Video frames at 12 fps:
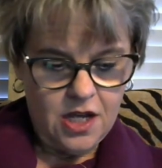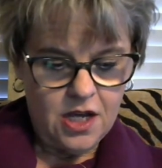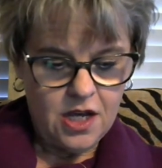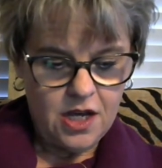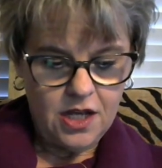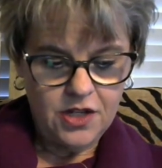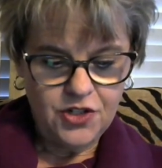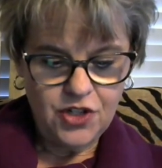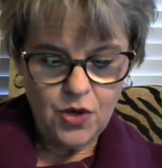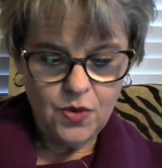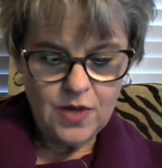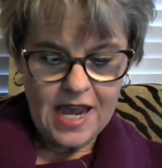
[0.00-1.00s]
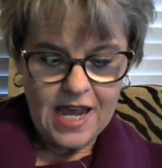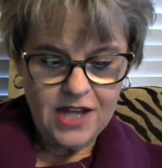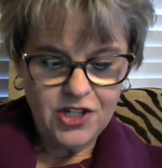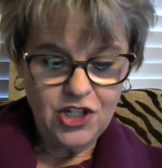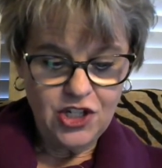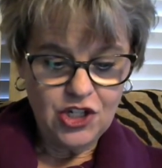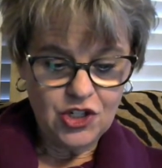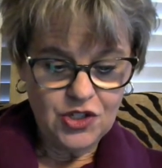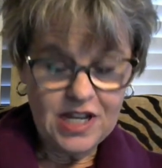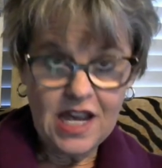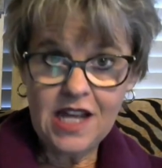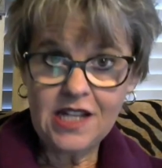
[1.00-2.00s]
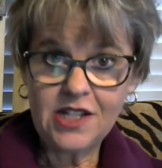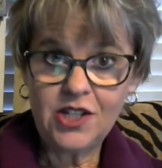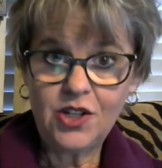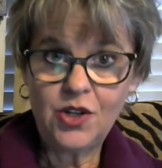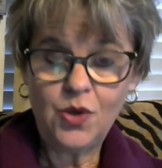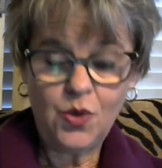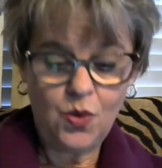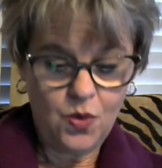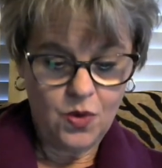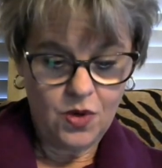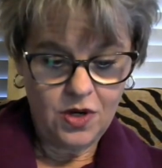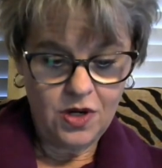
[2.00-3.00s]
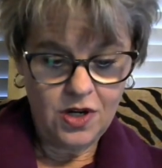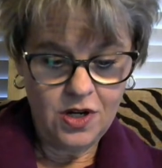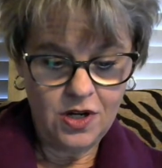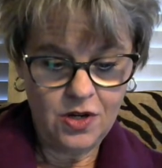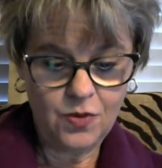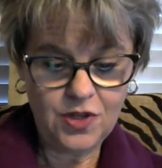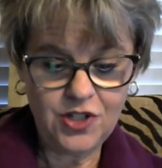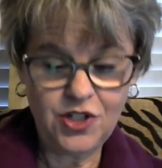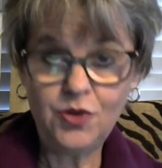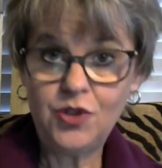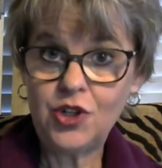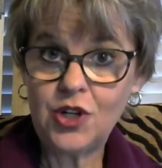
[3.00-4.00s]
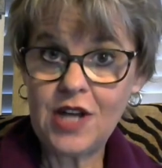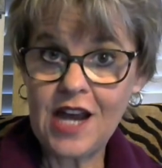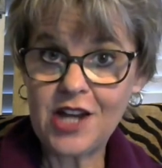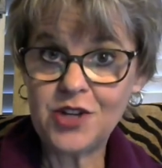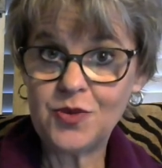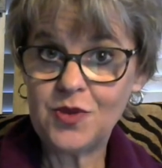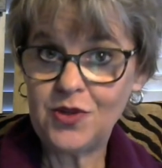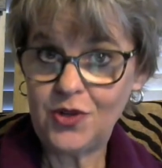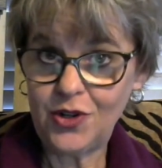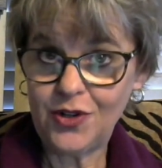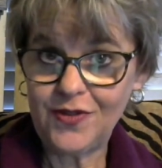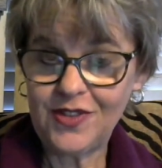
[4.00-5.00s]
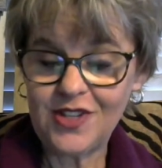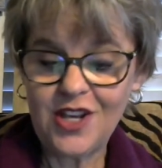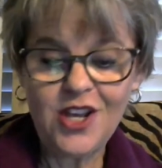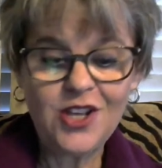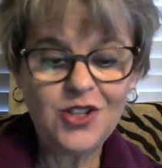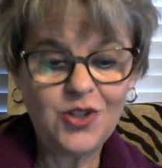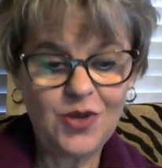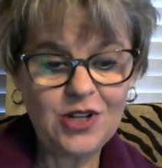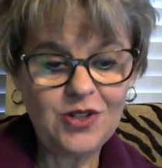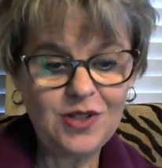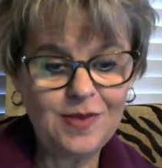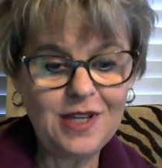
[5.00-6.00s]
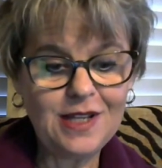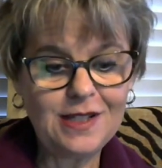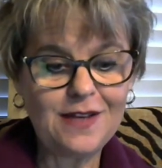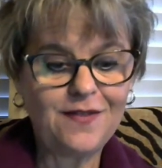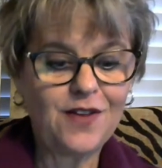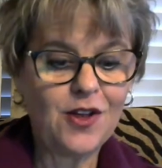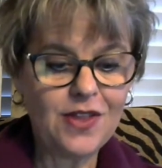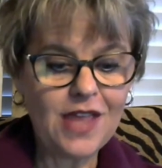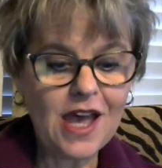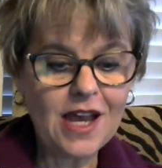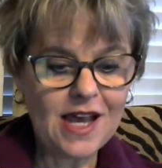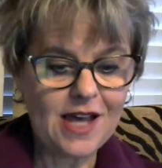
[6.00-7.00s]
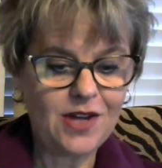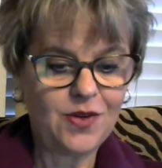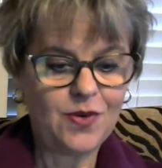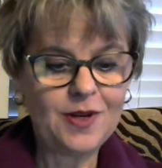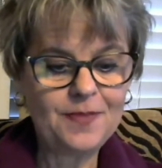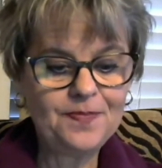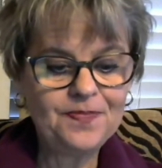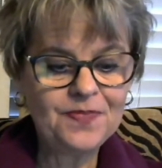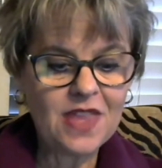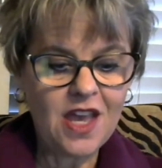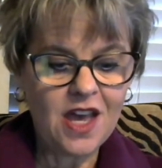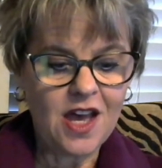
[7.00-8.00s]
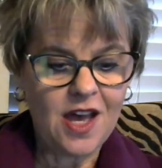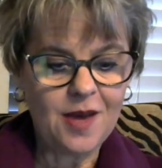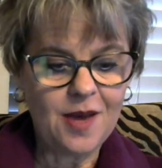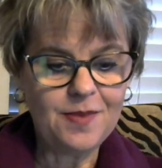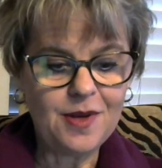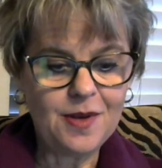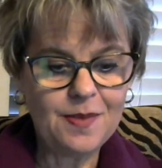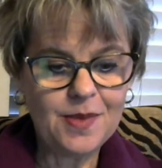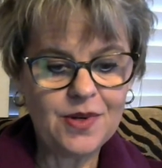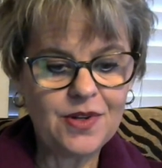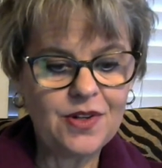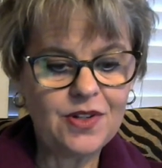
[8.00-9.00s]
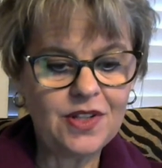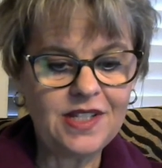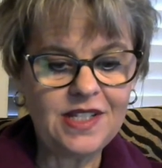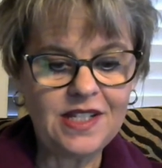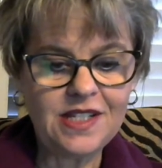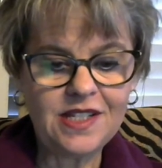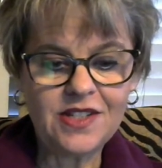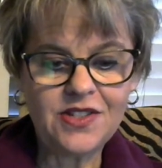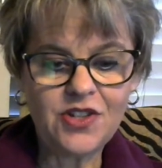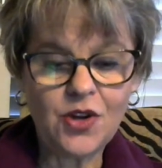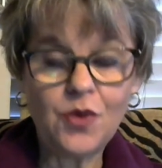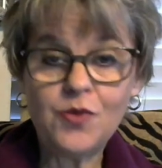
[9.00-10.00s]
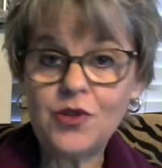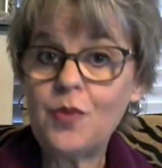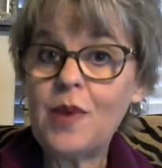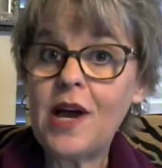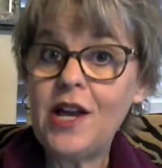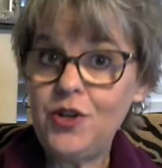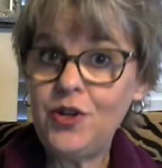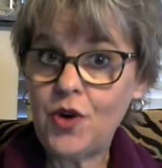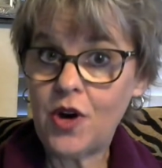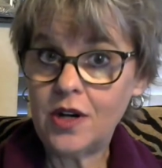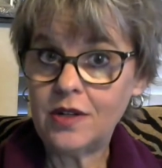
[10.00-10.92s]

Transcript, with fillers: uh, don't add to your debt or reduce your cash reserves. So here's some things that fall in that category. Um, number, let's see, it says don't don't buy a new car.